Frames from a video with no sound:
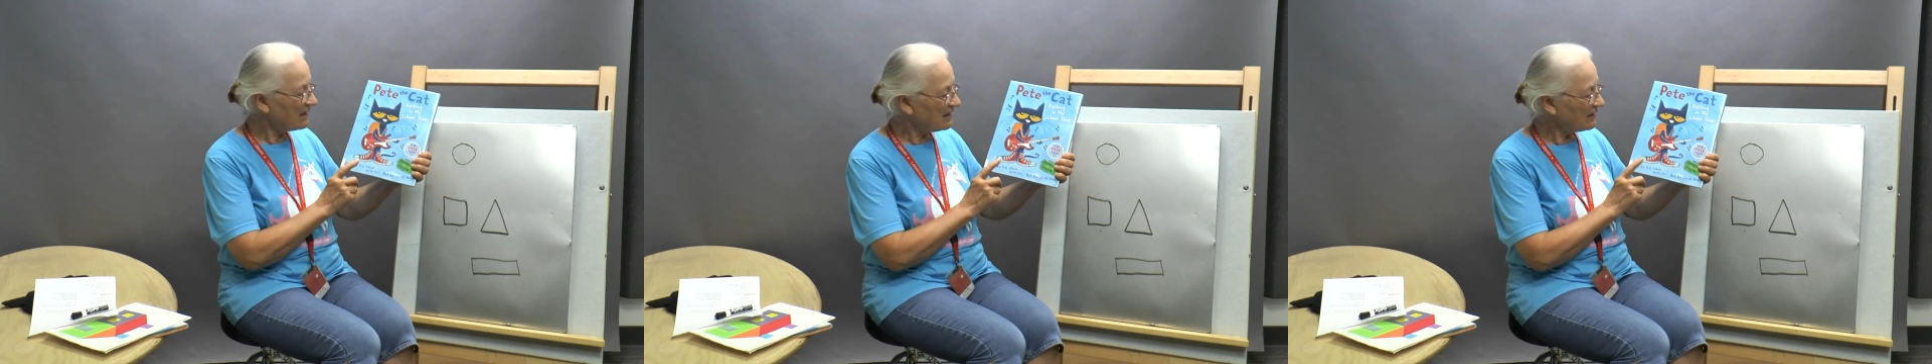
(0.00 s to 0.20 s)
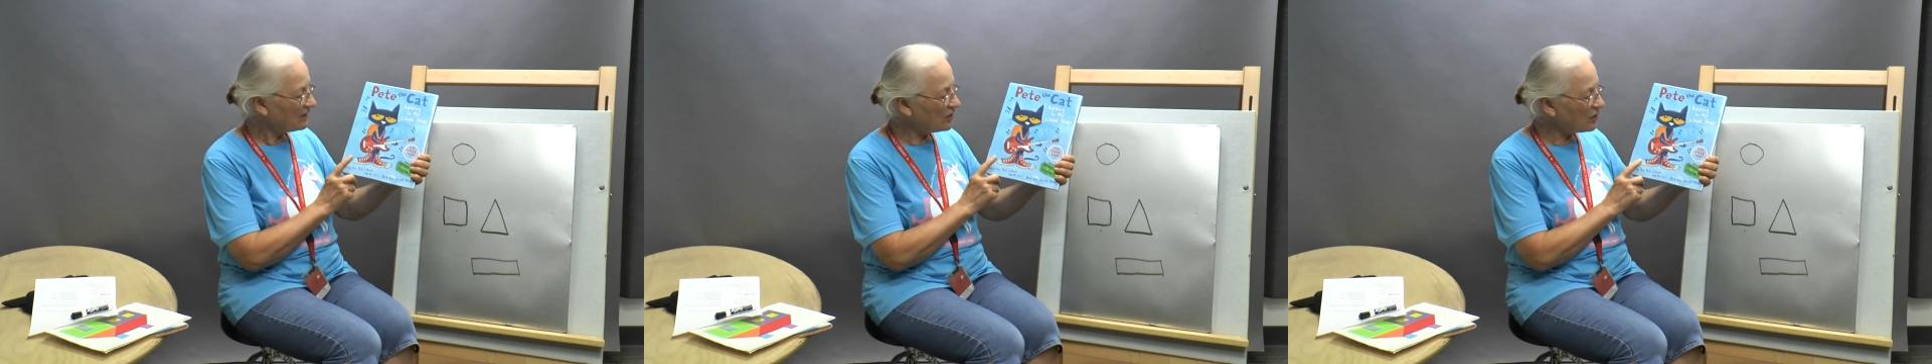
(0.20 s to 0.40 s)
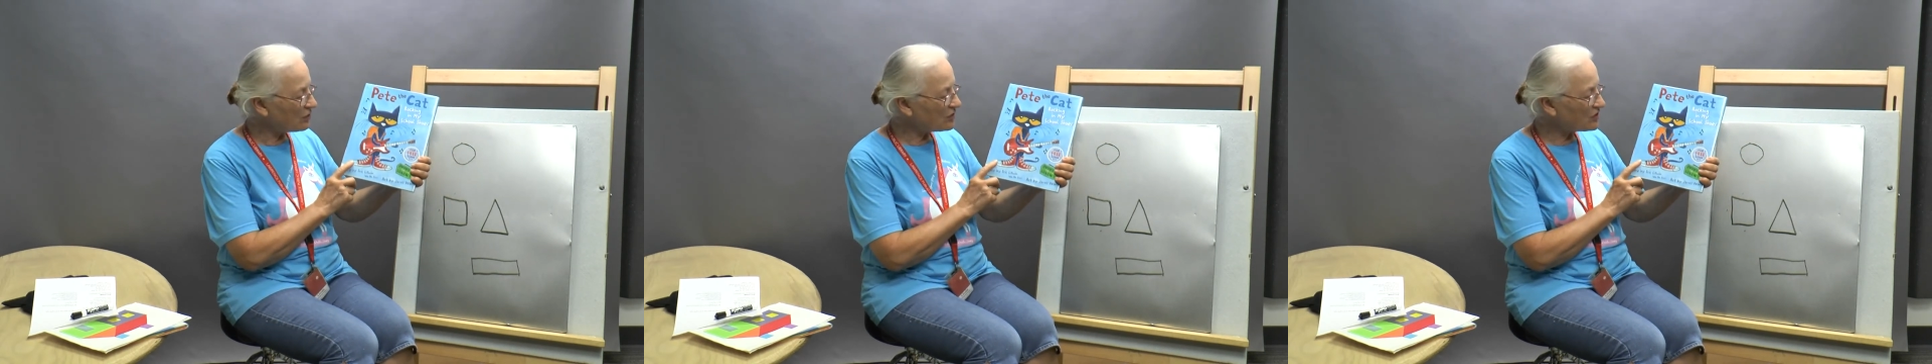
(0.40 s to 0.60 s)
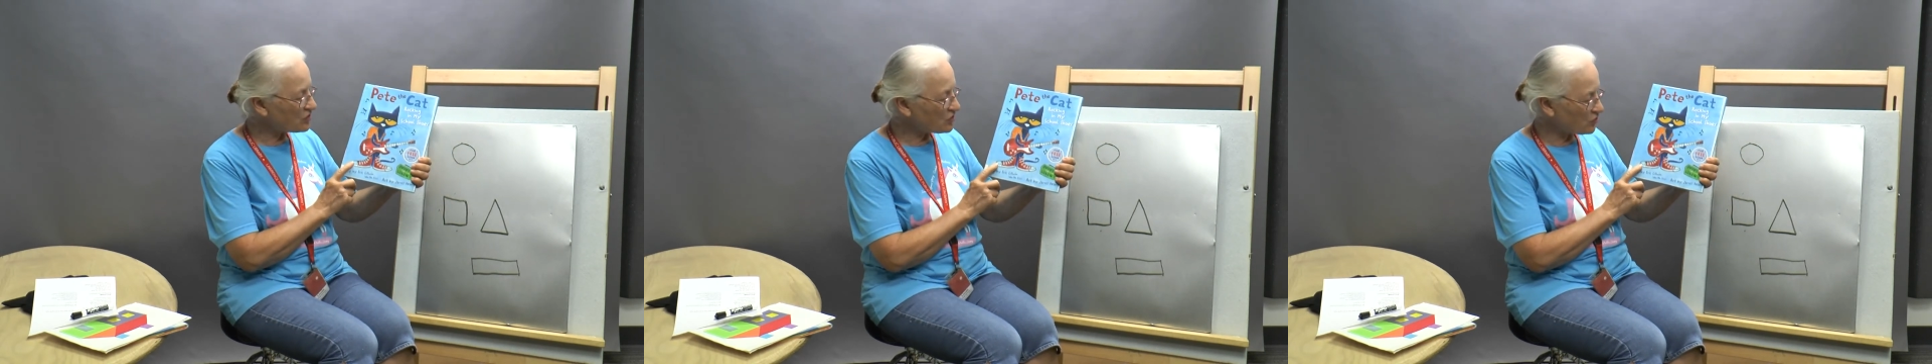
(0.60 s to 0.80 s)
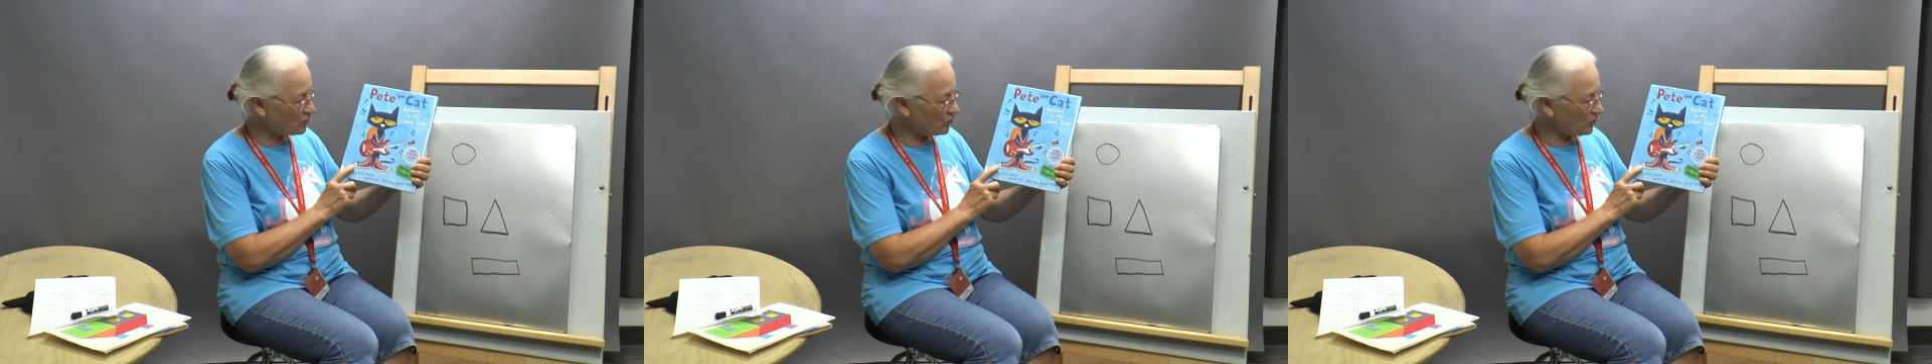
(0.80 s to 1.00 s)
go to
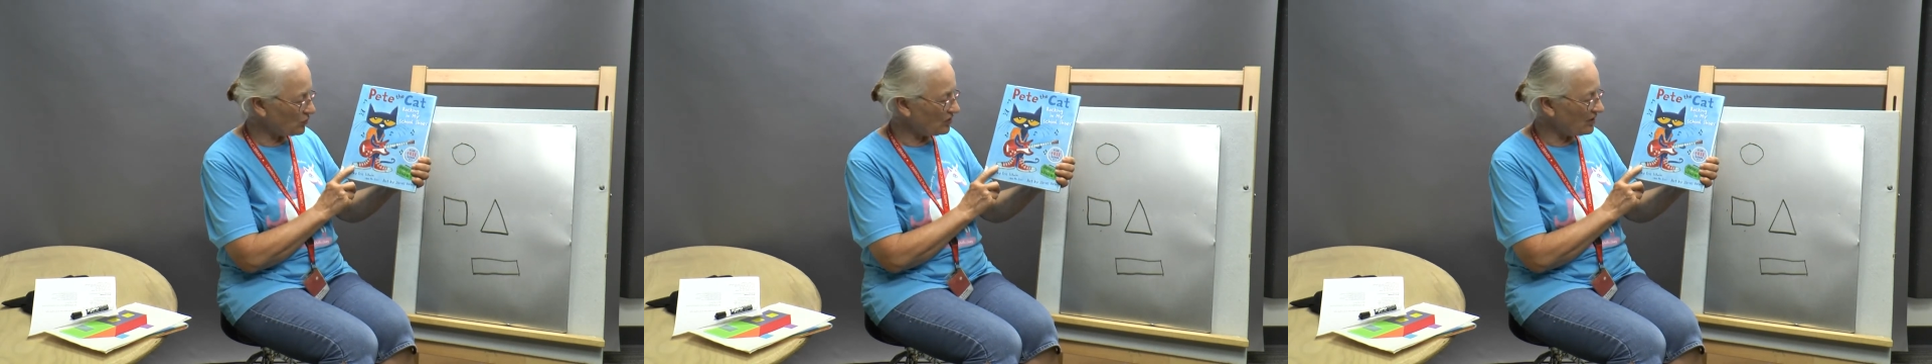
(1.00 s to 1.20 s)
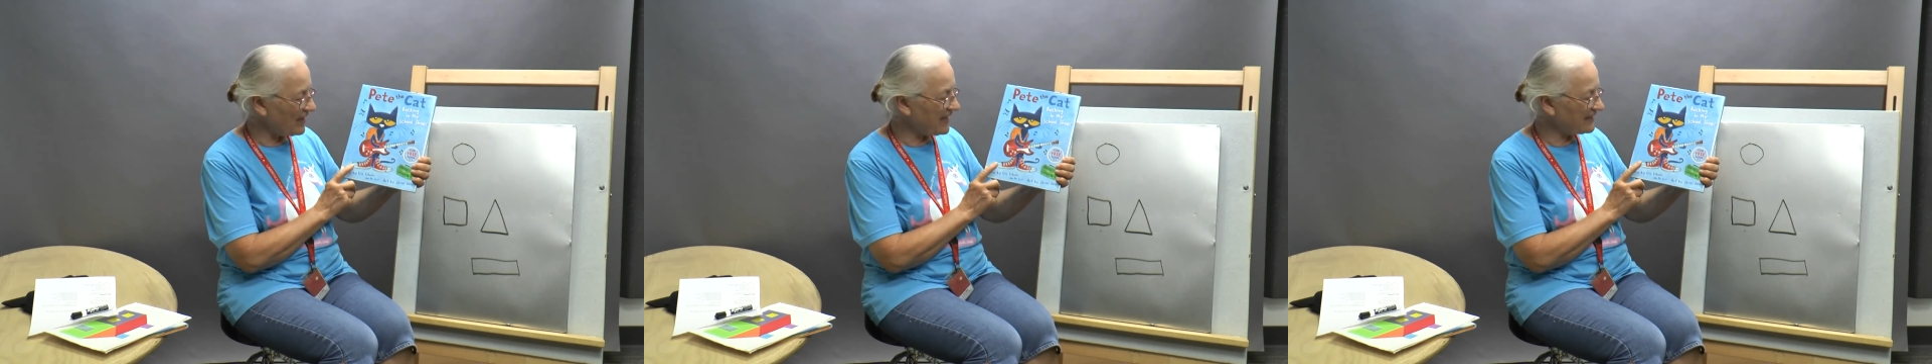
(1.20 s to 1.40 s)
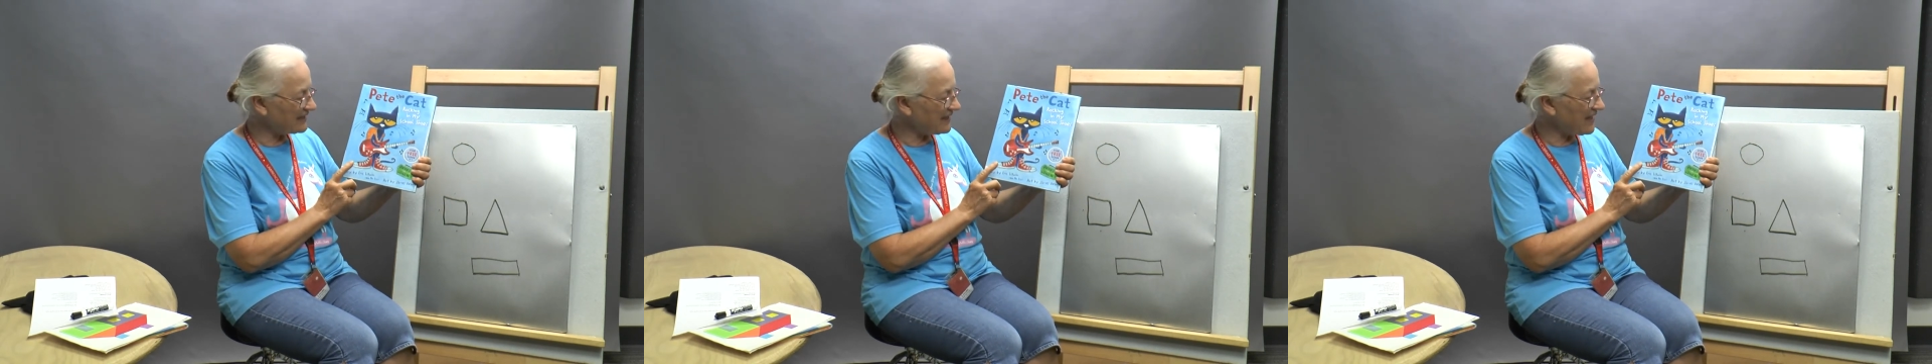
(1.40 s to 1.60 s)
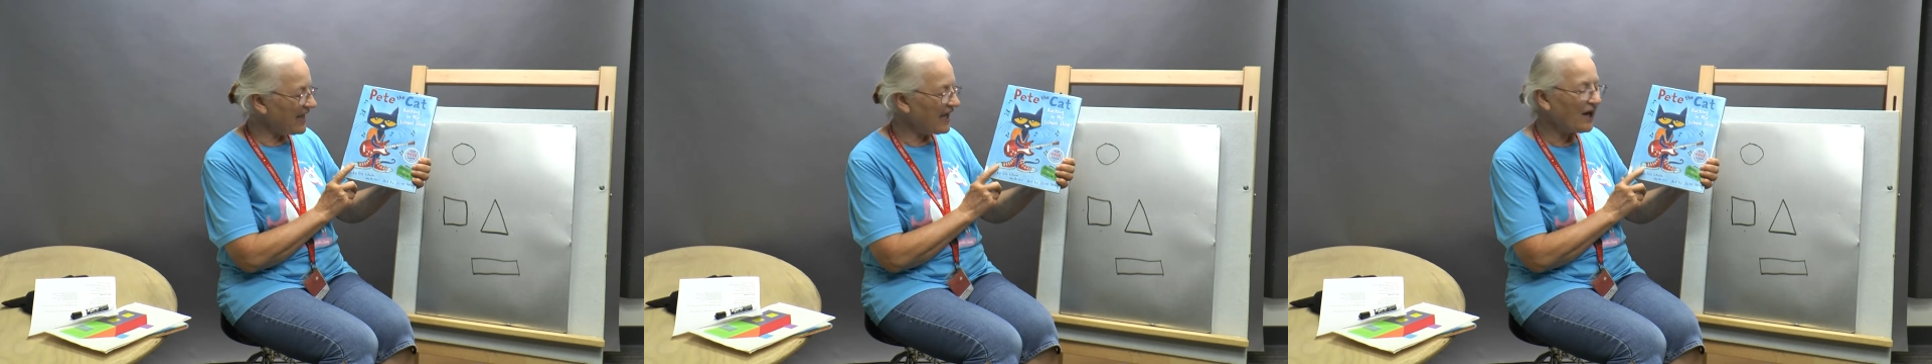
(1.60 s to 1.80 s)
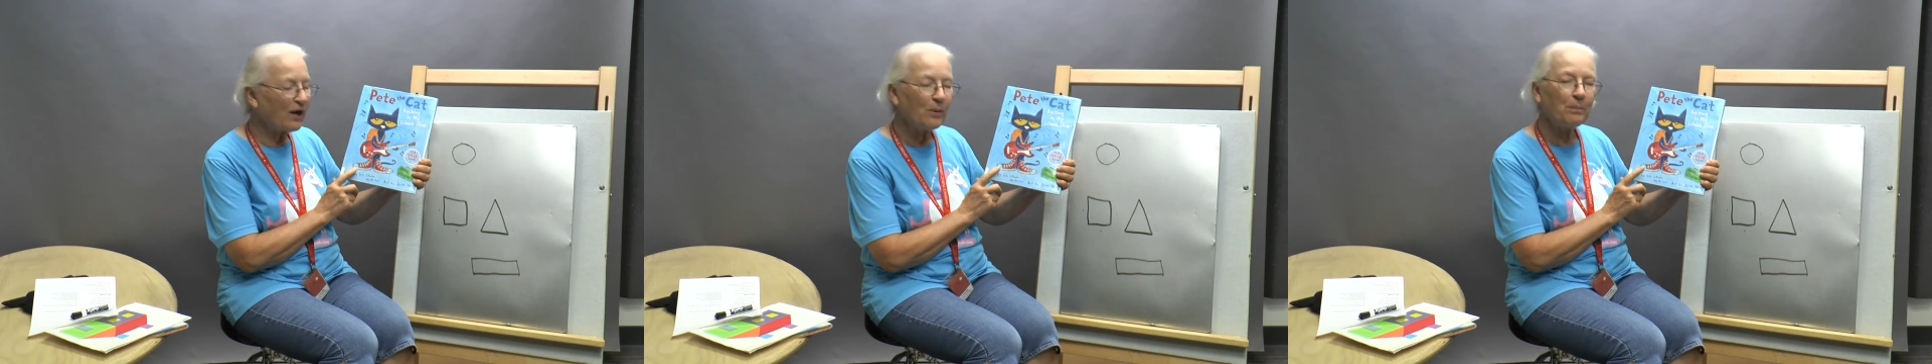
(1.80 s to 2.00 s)
school and
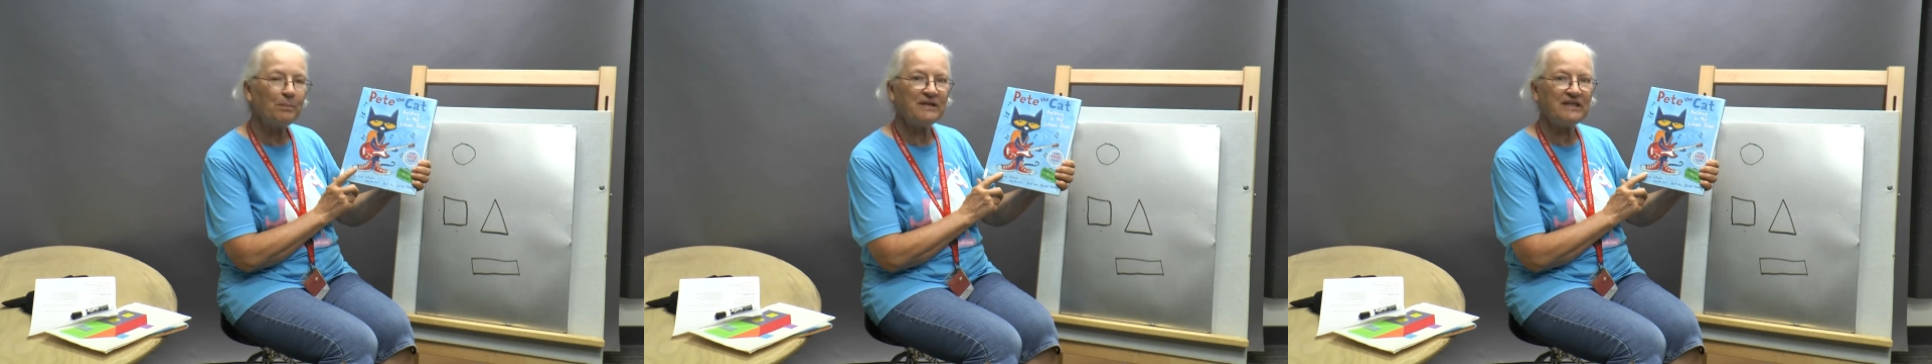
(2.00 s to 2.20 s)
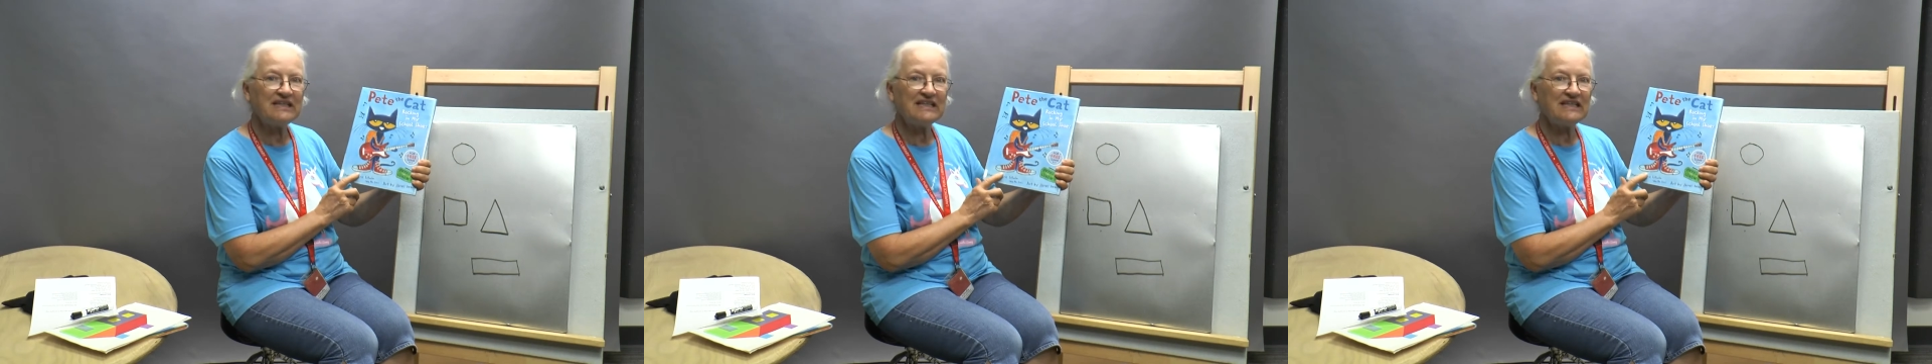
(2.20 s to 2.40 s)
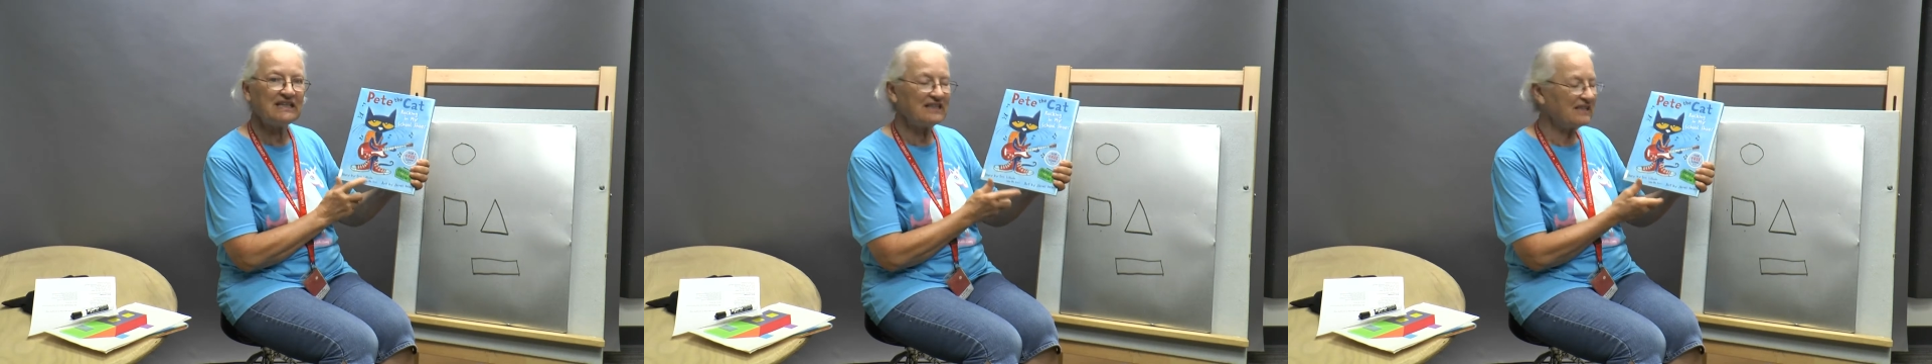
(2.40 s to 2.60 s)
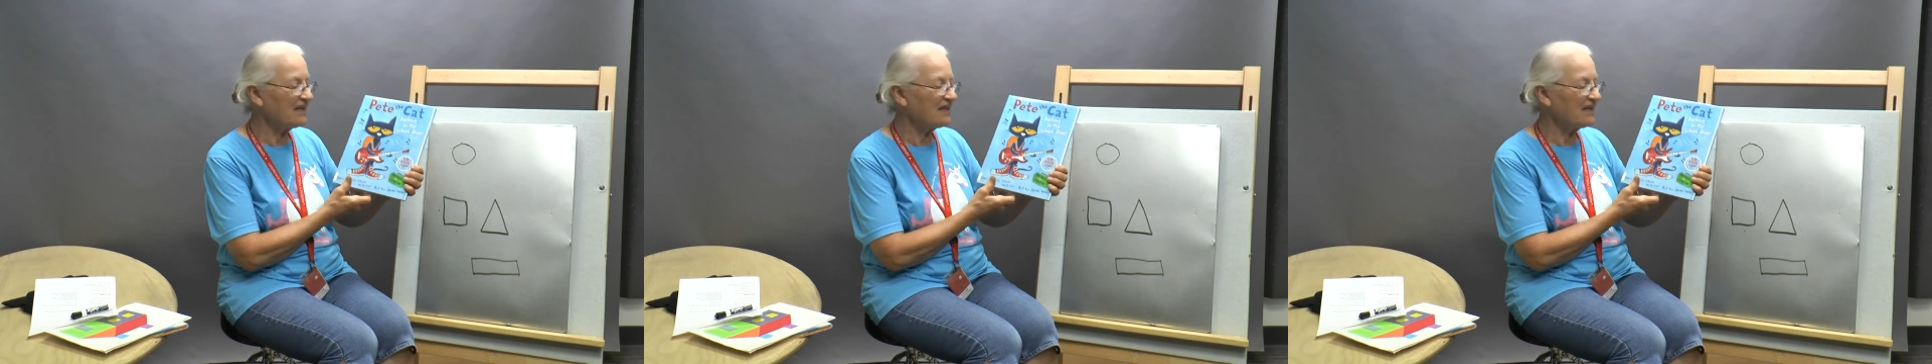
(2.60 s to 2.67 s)
help Pete